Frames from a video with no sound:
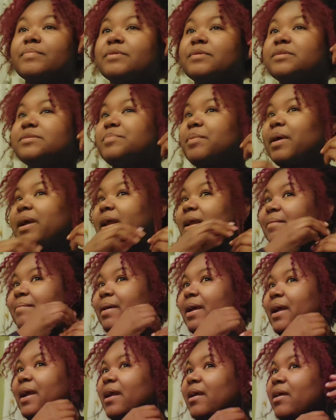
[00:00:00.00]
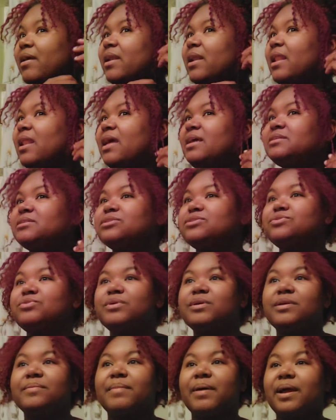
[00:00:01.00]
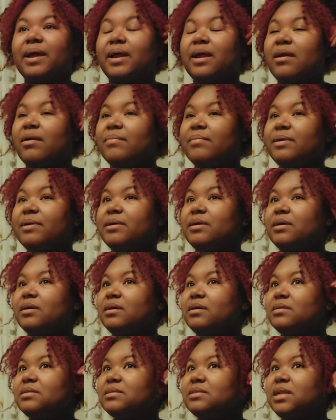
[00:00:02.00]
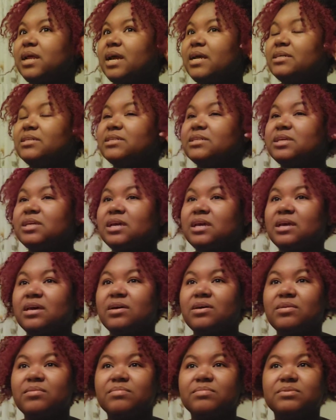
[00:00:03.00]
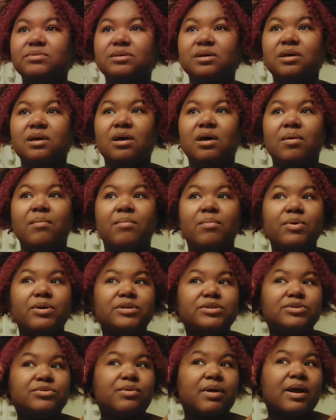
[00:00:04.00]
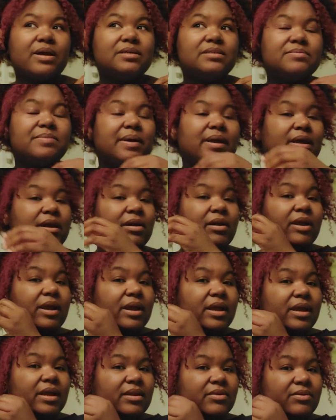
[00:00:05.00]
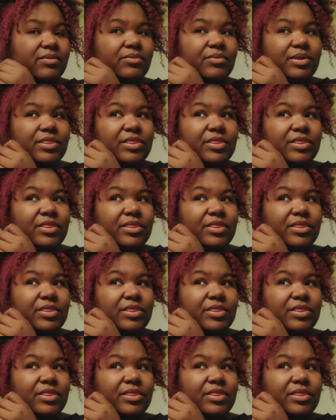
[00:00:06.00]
spray in my hair, and I like to do it in my hair because it actually helps moisturize my hair and